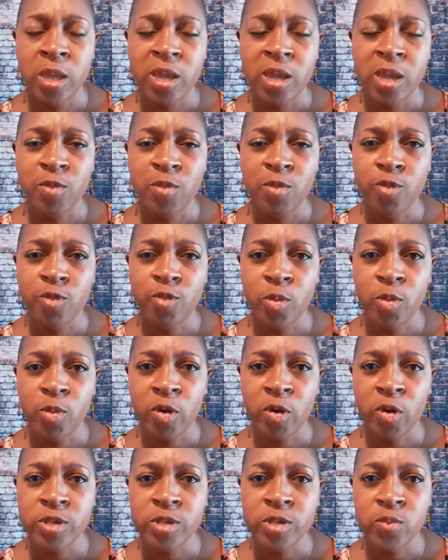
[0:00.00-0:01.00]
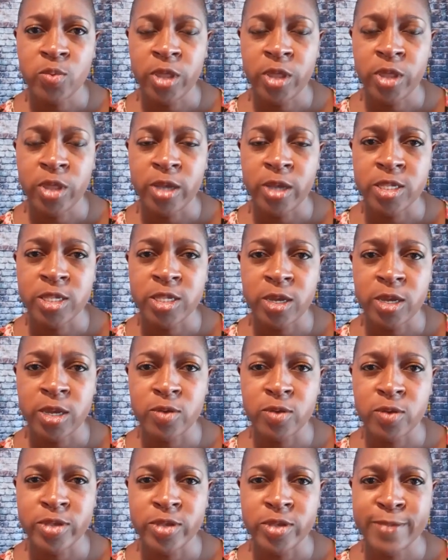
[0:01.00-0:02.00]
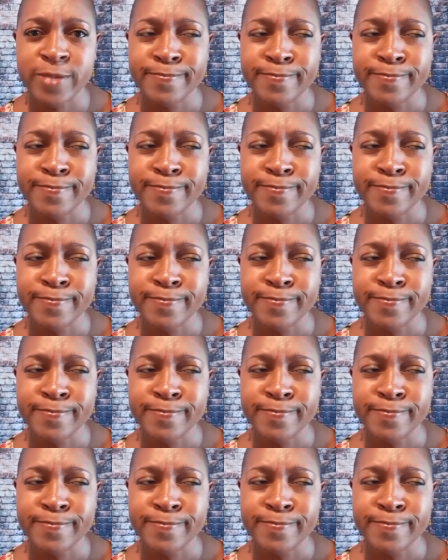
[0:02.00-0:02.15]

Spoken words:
Coming from a person with high standards,